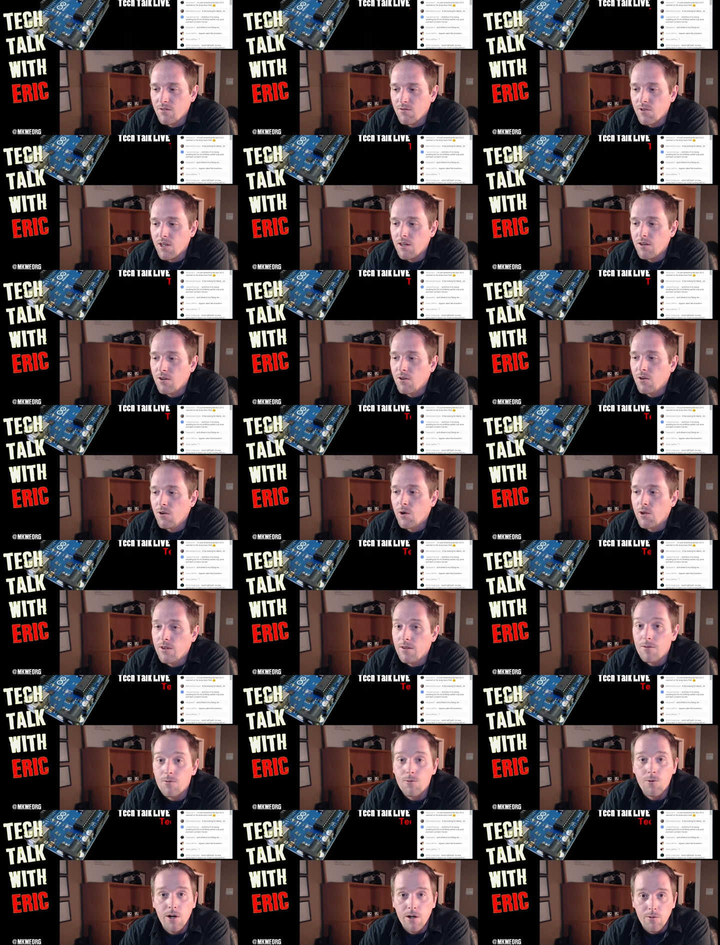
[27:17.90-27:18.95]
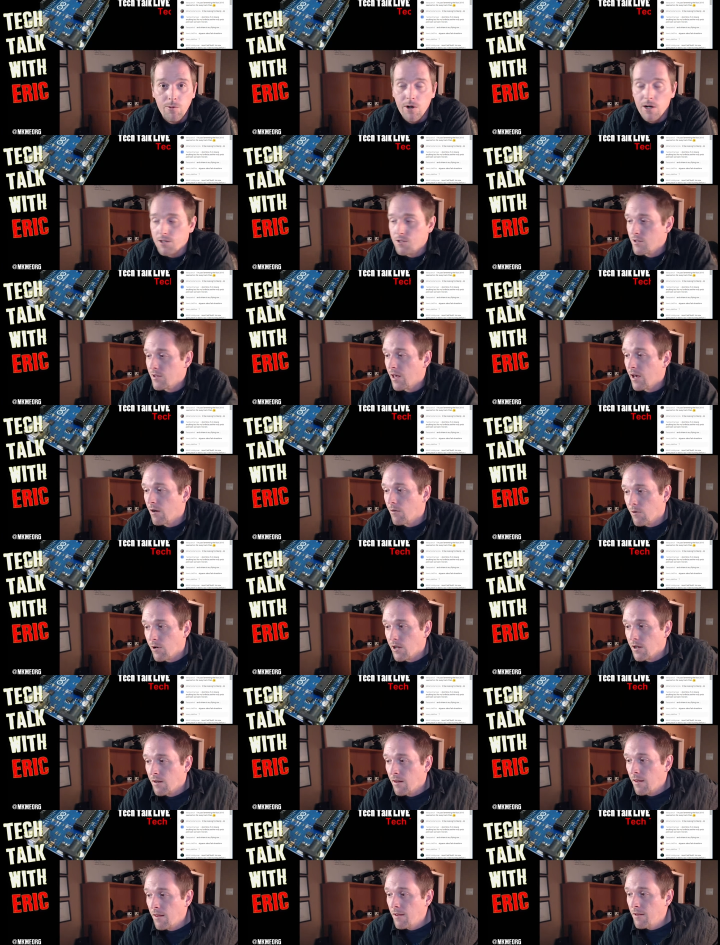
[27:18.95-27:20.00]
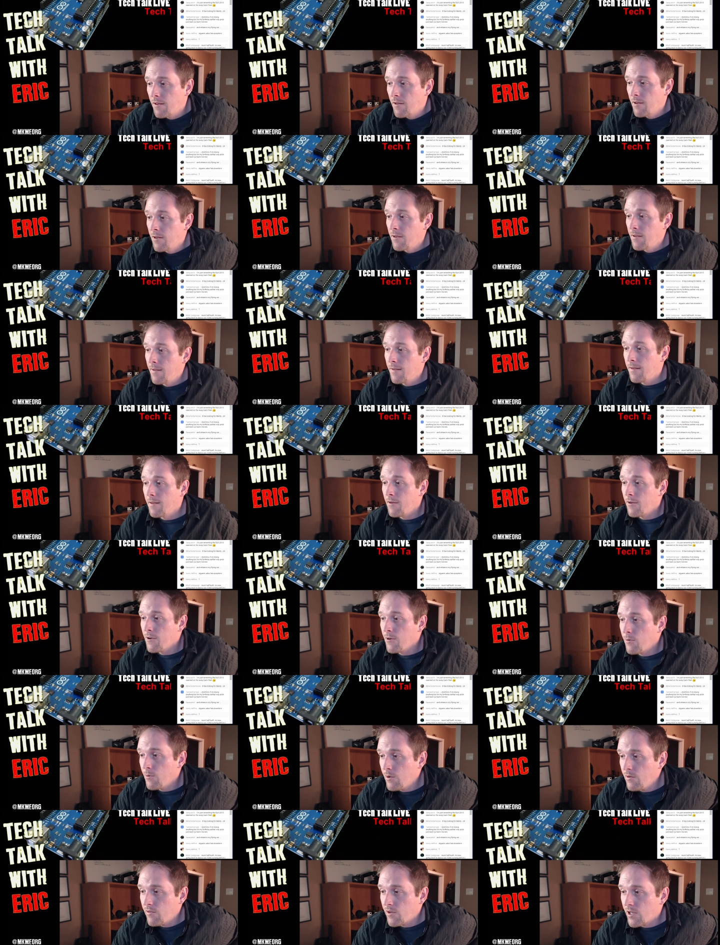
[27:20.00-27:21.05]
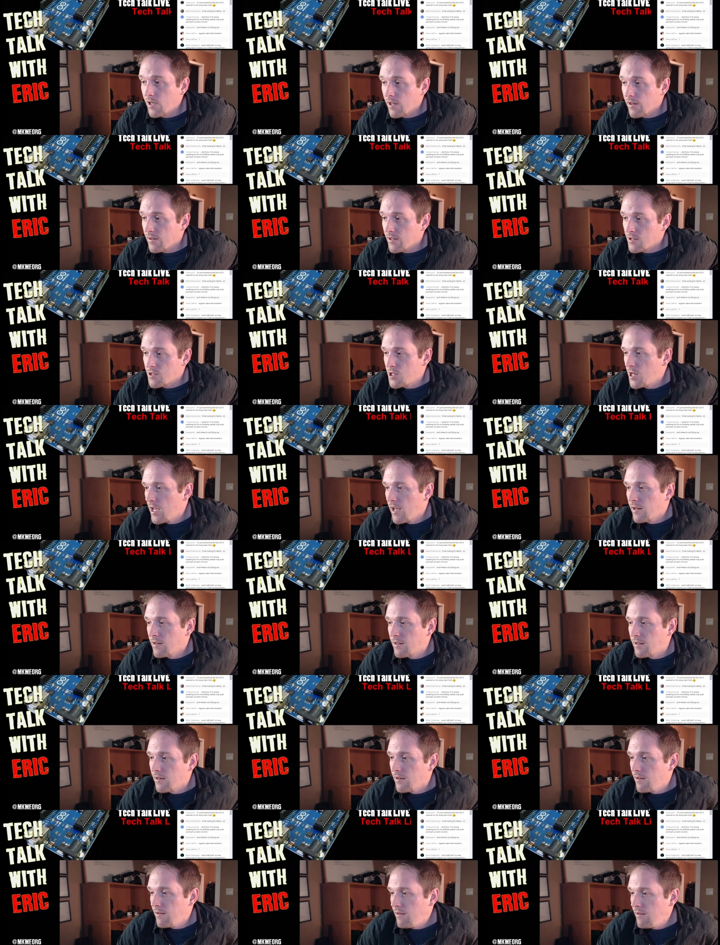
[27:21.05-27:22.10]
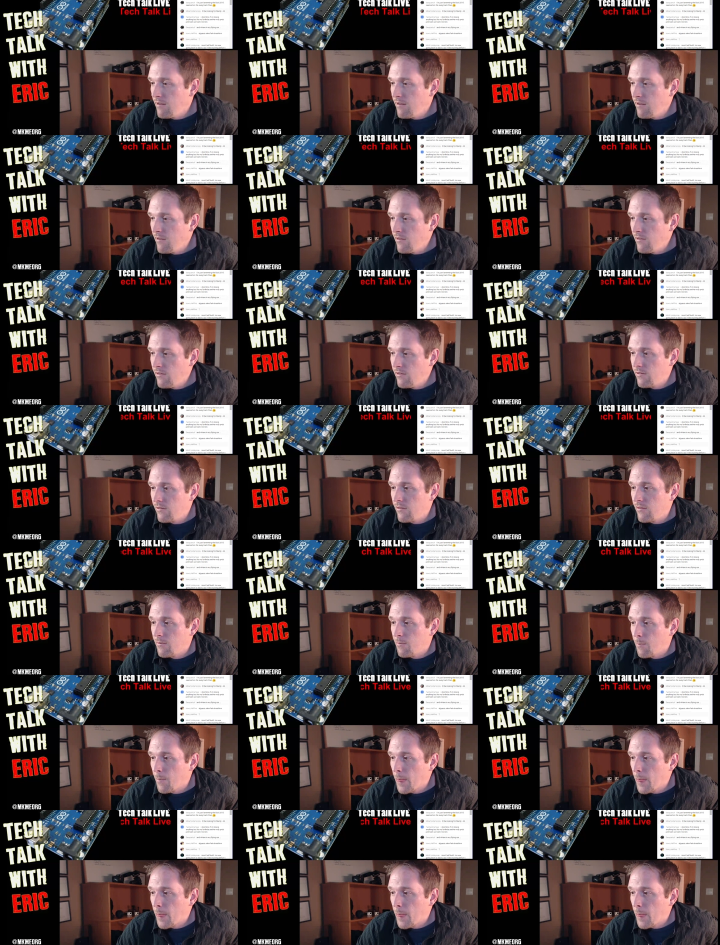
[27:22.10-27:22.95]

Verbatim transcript: video, you want to watch that one. What have we got in the chat, guys?